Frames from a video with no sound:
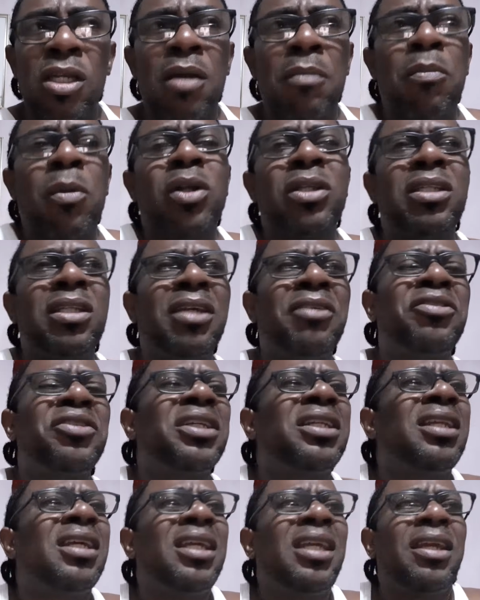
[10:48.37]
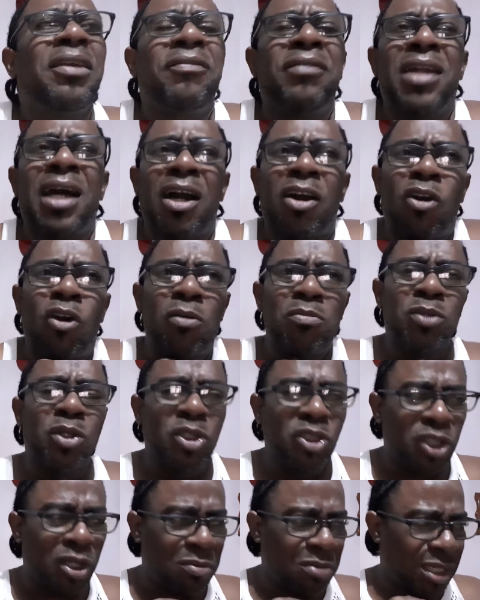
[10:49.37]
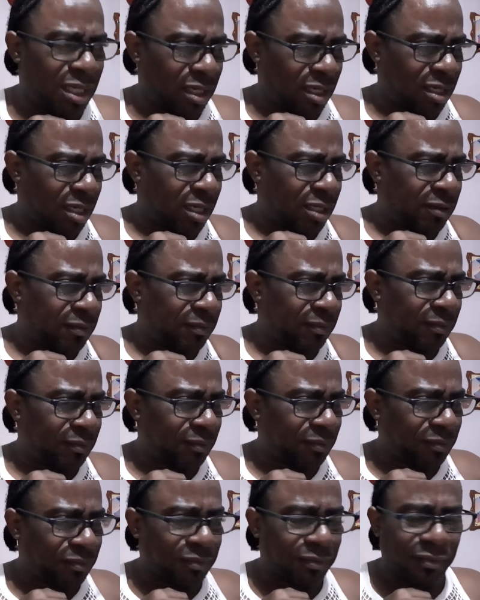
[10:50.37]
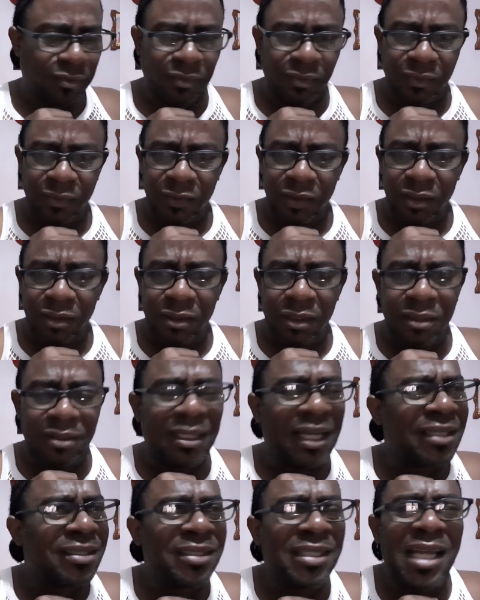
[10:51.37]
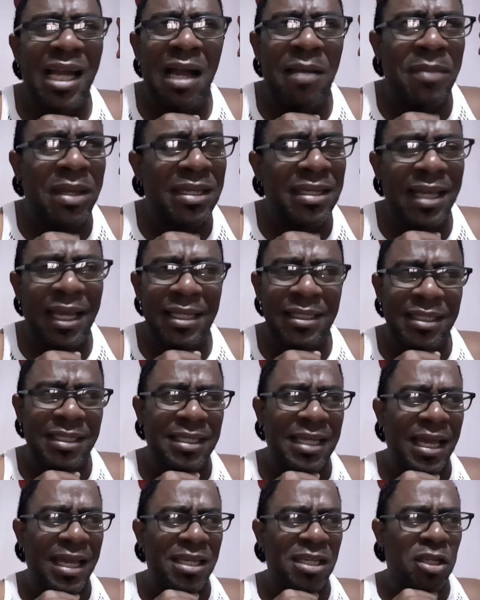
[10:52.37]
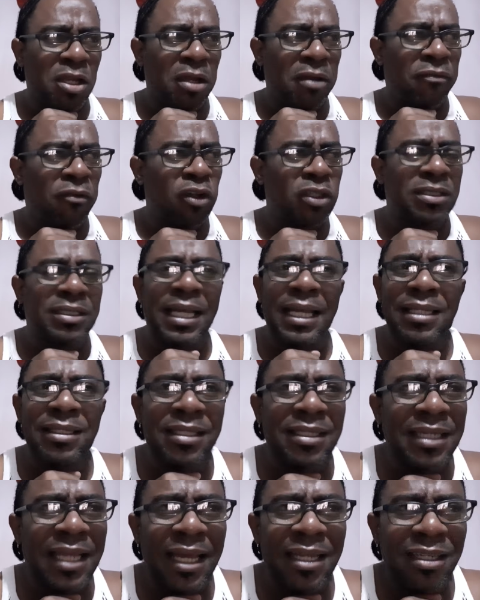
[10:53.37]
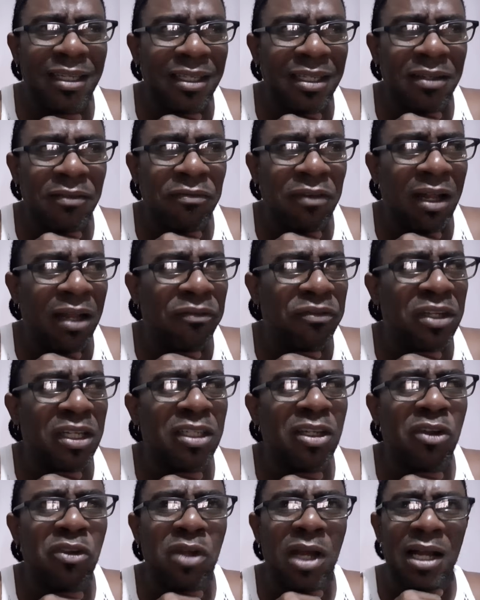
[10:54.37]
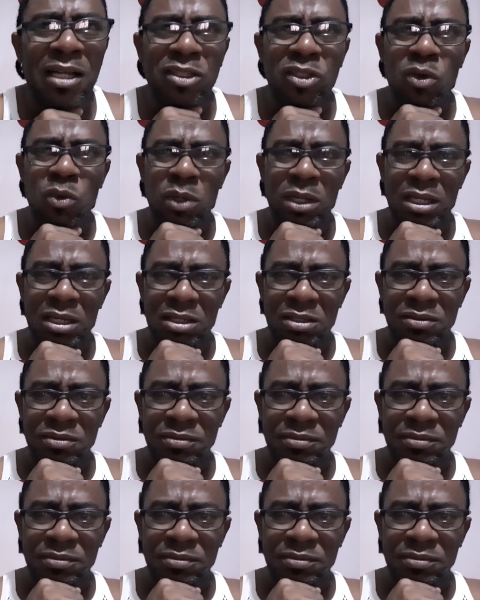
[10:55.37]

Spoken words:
But if she didn't even come to Jamaica, that can't make 99 nervous. 99 not involved in a wrongdoing.